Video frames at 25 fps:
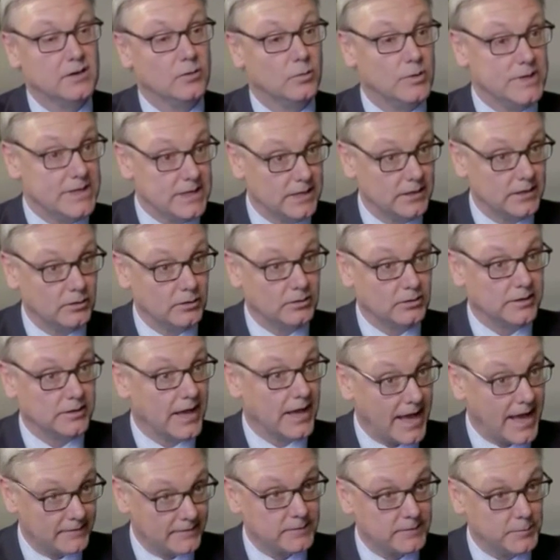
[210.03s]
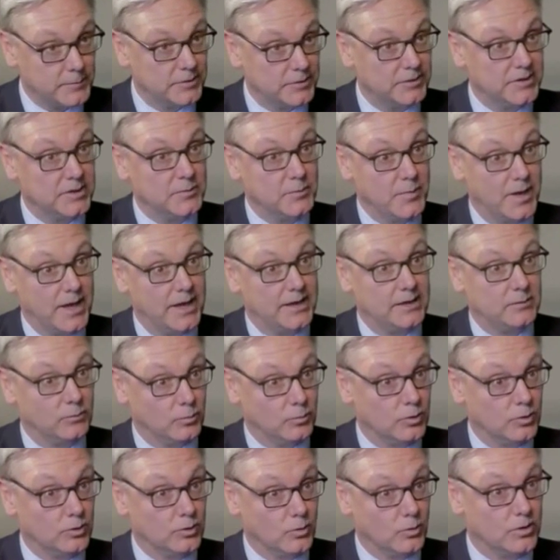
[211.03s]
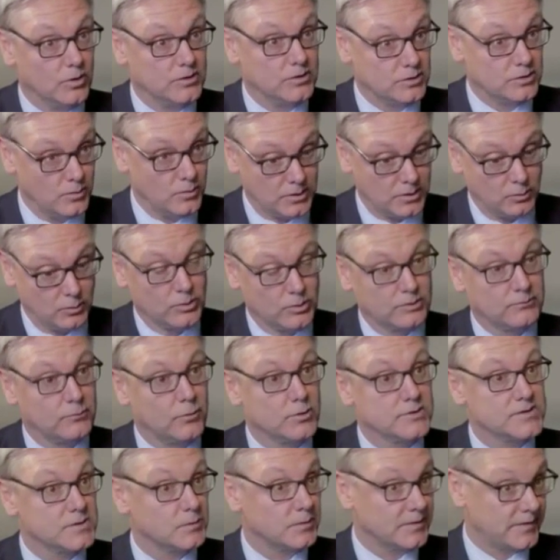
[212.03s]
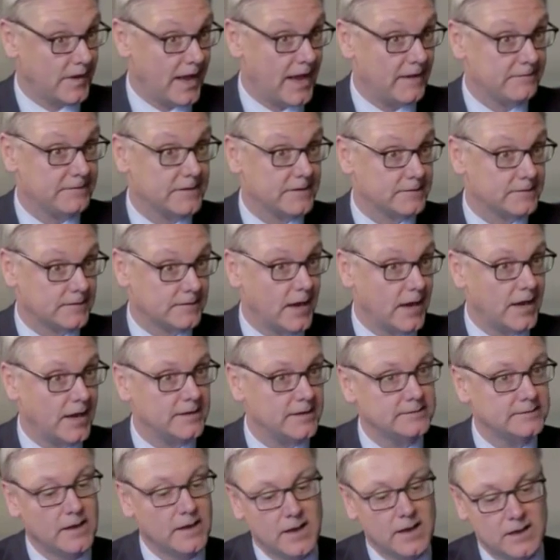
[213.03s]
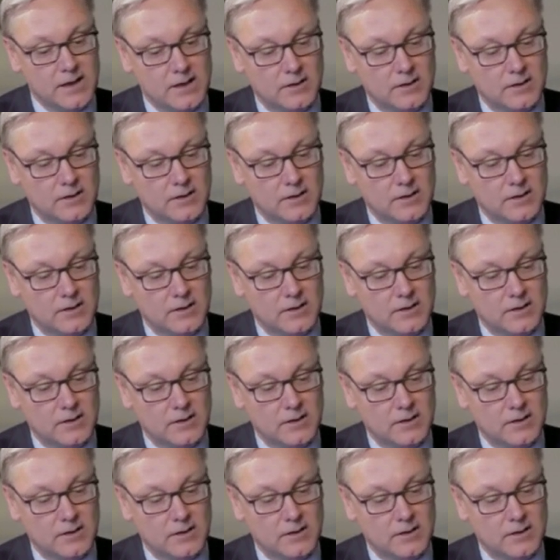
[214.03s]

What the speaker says: We killed 500,000 men in World War II on a workforce that was half the size.